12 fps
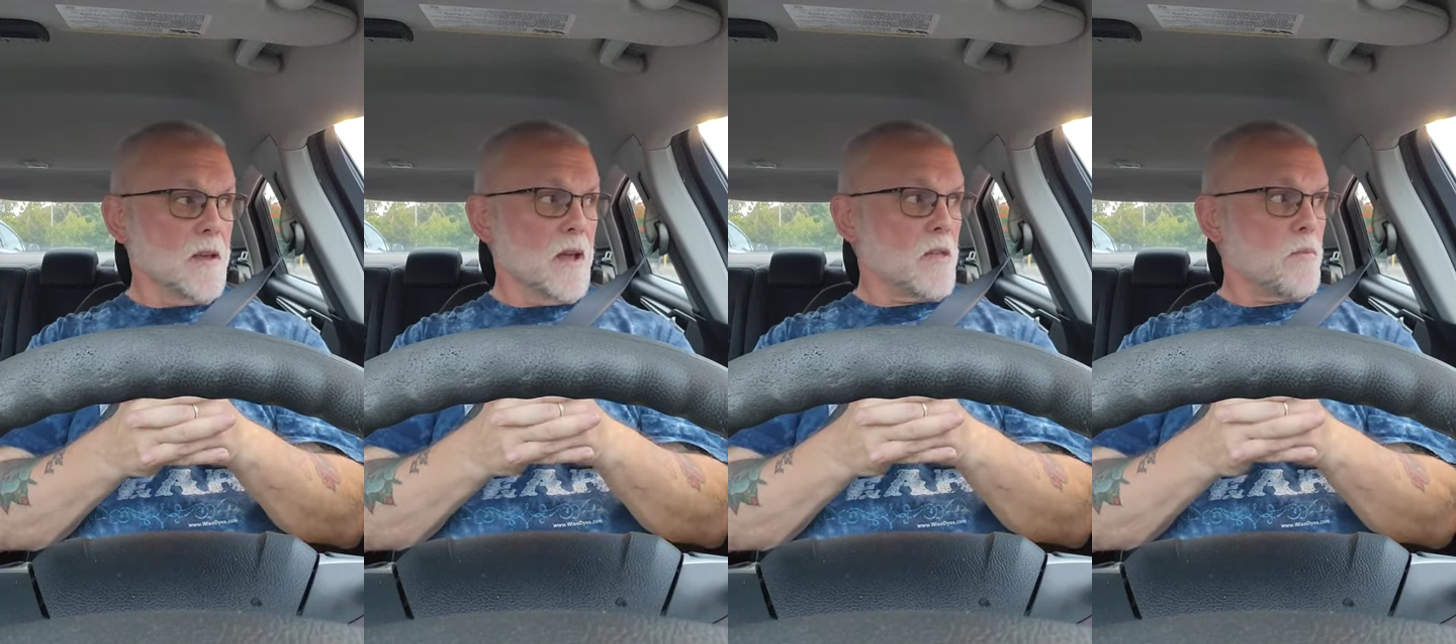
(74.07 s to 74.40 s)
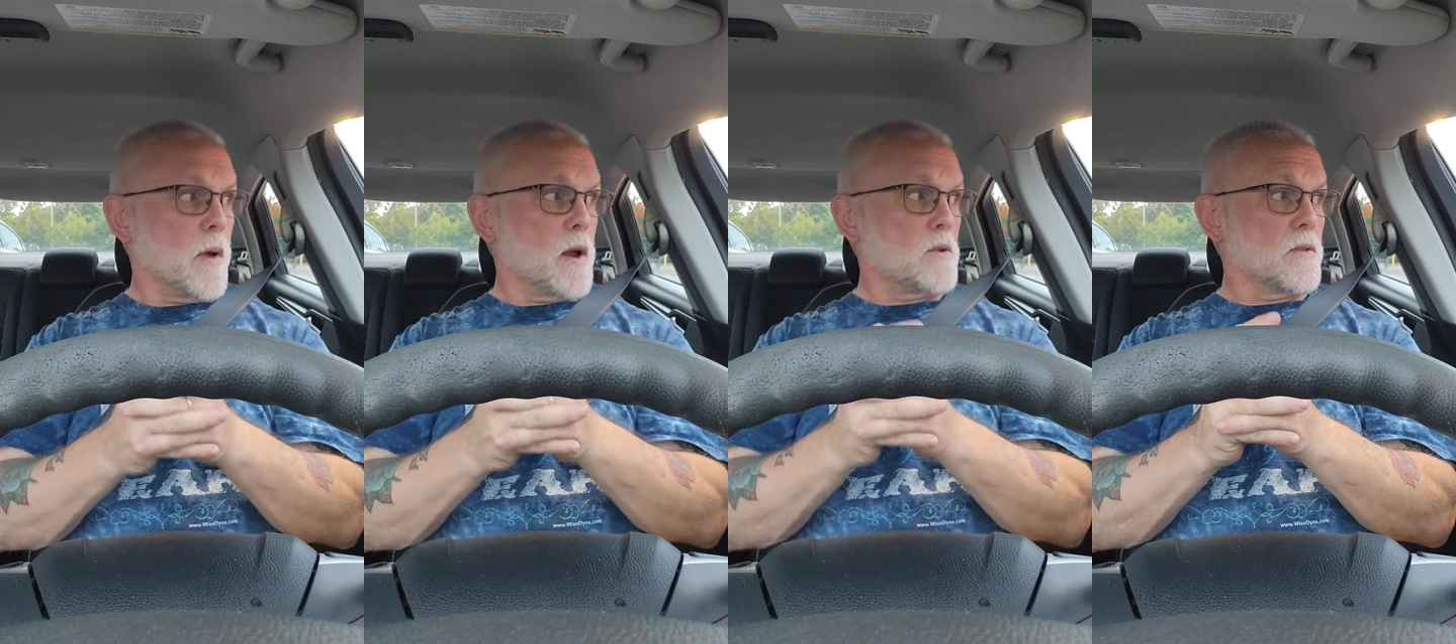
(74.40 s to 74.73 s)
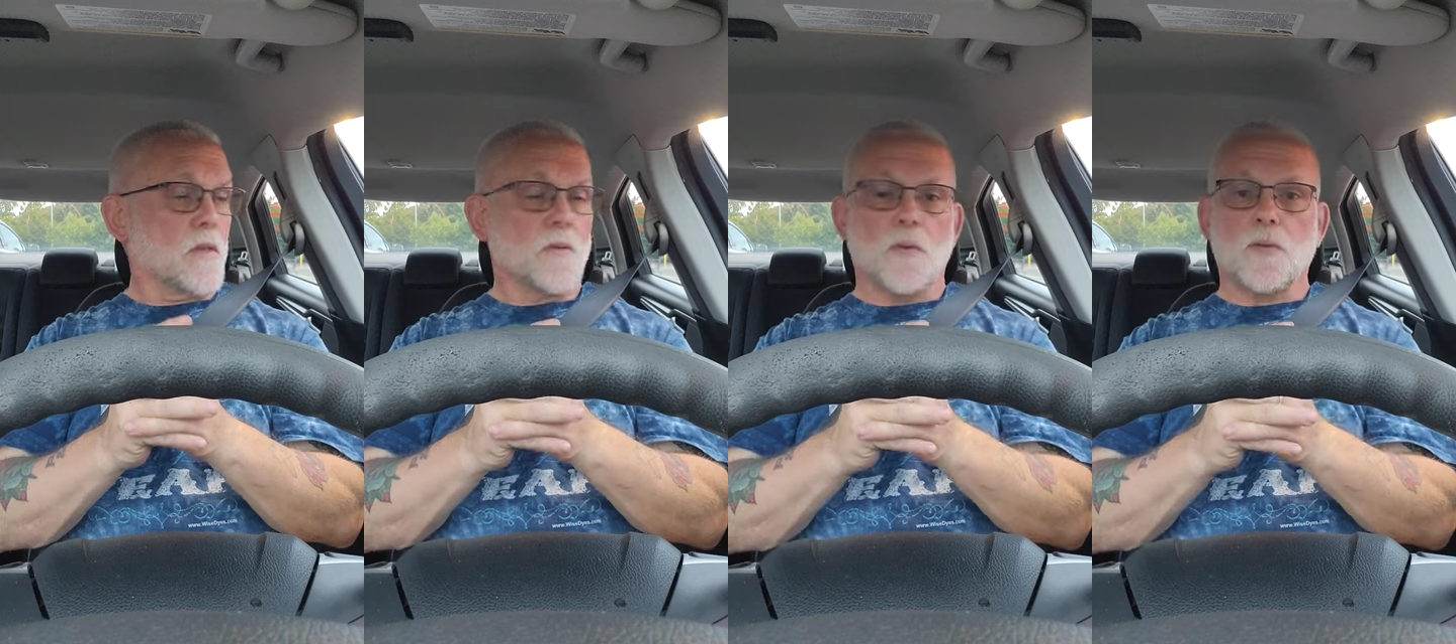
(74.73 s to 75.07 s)
It's better
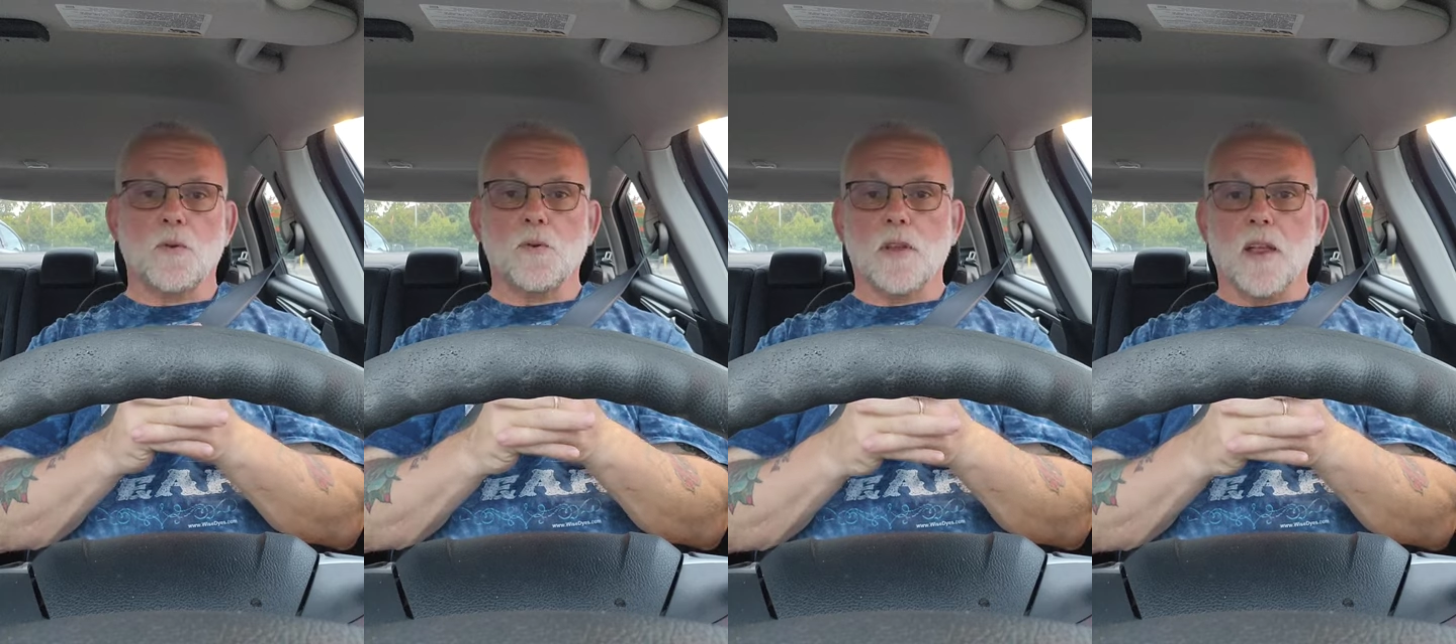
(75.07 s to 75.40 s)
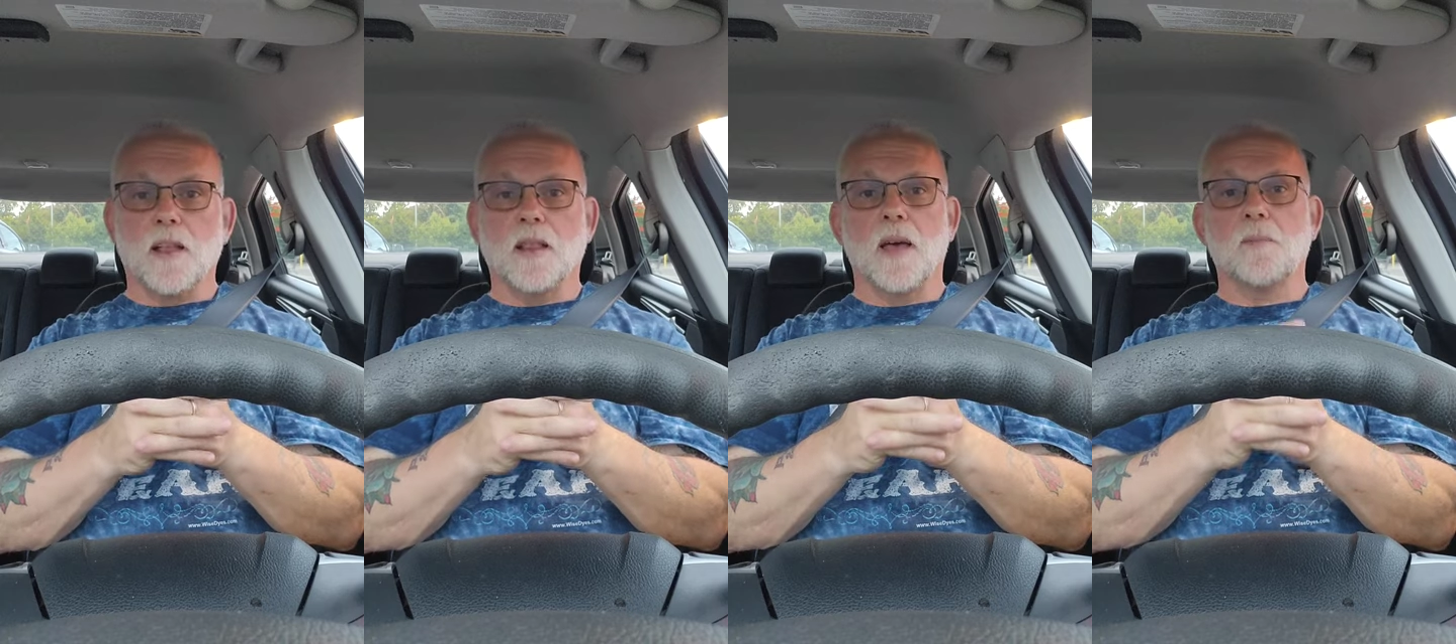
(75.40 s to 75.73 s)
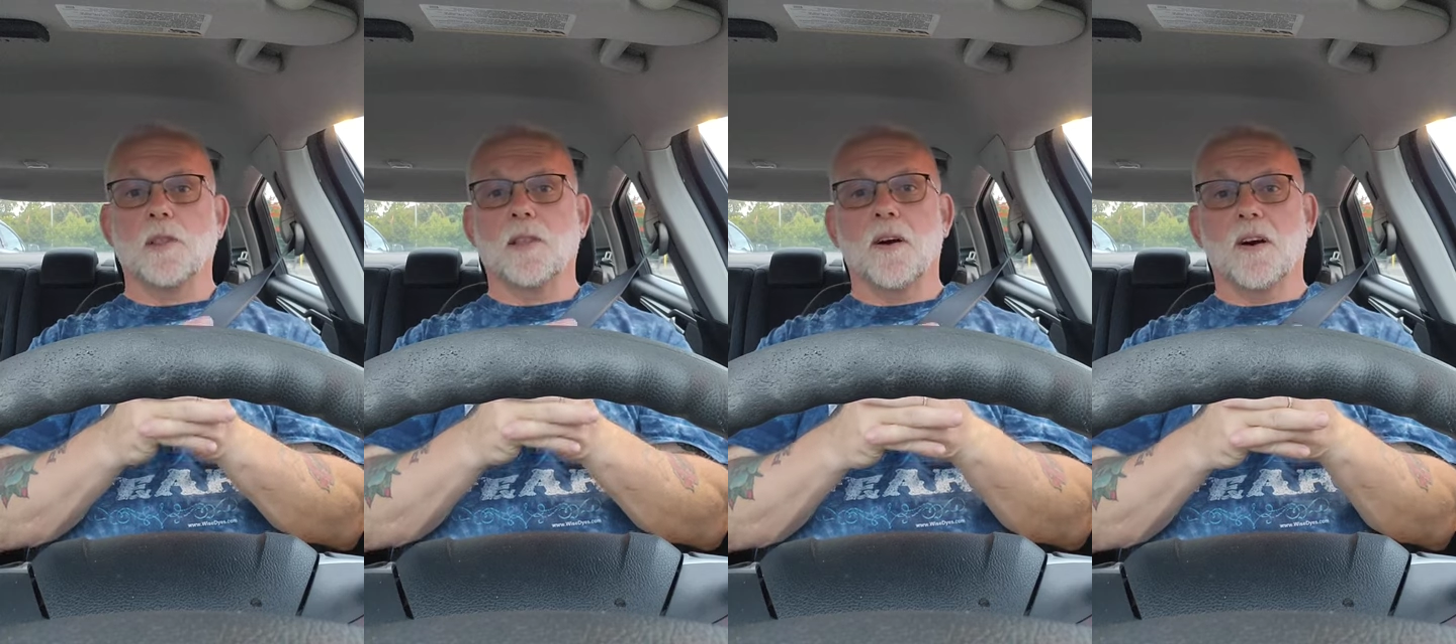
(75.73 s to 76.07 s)
than the 30-day
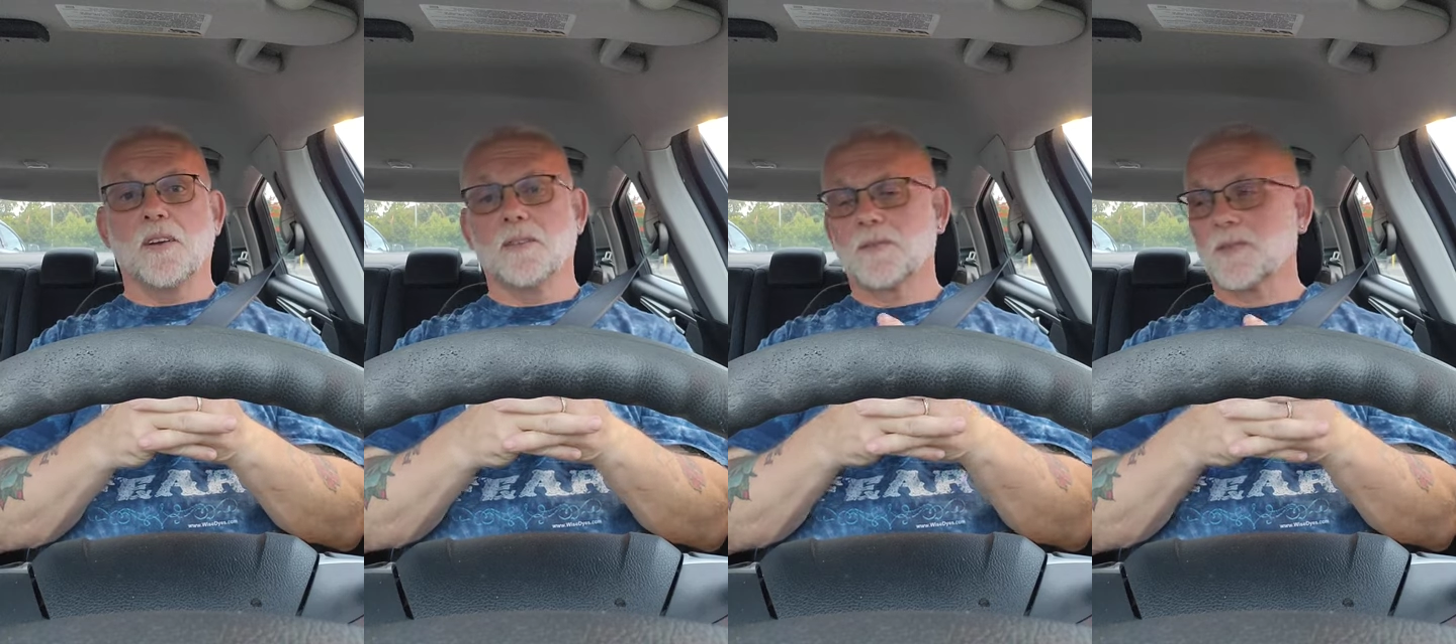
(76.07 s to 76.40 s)
lemon law.